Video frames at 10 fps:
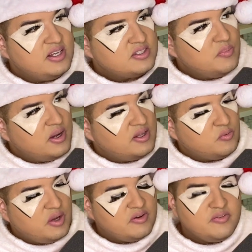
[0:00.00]
this month,
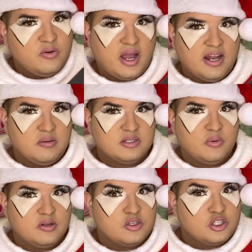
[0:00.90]
we have a few items I
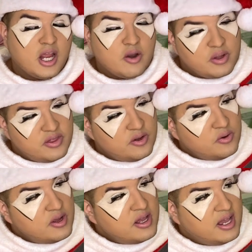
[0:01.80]
wanna share with
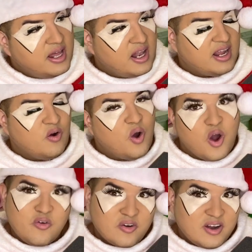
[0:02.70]
you and like go
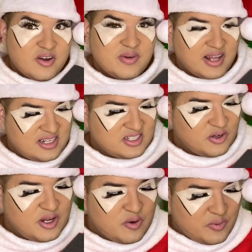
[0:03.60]
over them and like
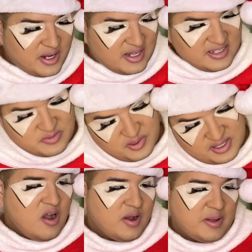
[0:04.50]
show you what we got this
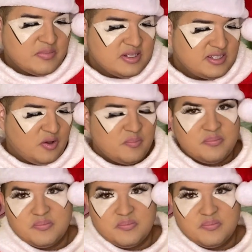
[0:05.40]
month. Okay, so,